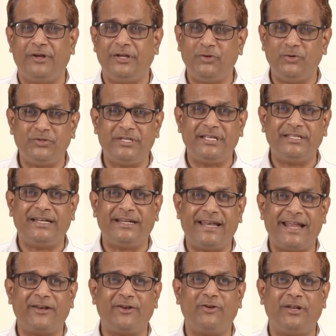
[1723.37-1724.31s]
using the
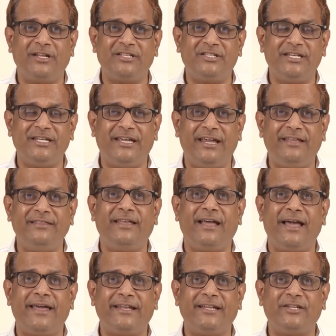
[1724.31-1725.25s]
technology in
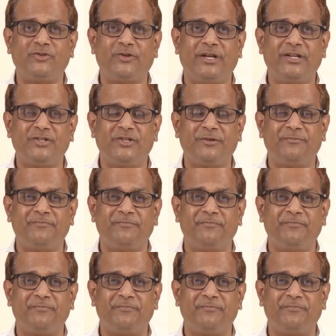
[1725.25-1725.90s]
the higher education.